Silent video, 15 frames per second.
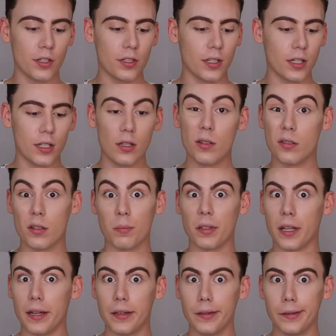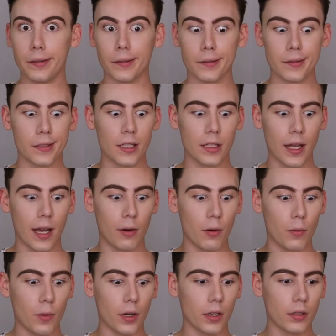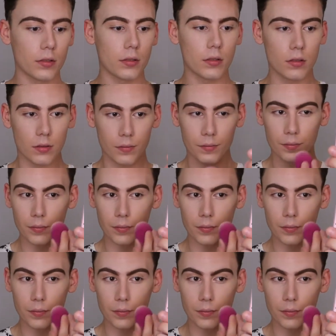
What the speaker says: we're just going to use a blender and see how it works.